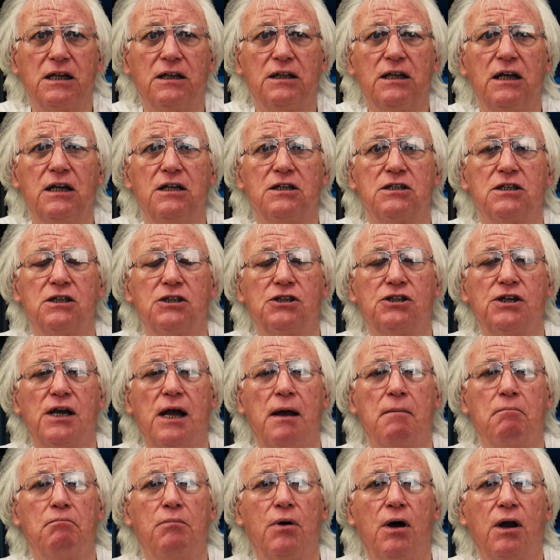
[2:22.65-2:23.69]
at these
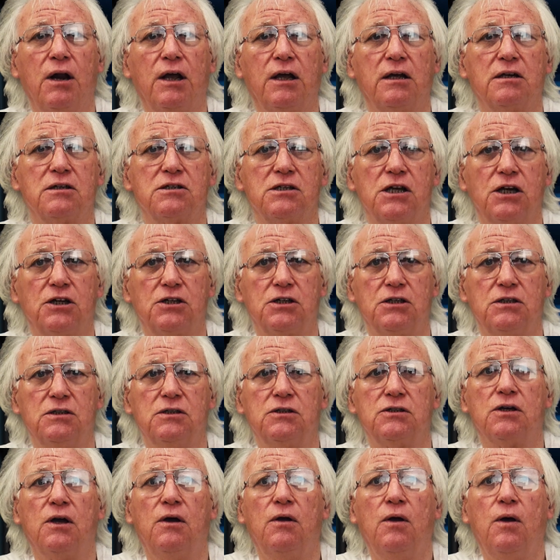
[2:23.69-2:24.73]
shambolic
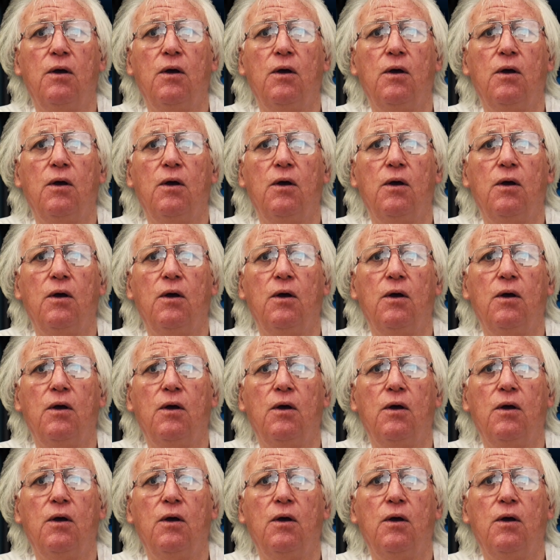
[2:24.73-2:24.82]
sessions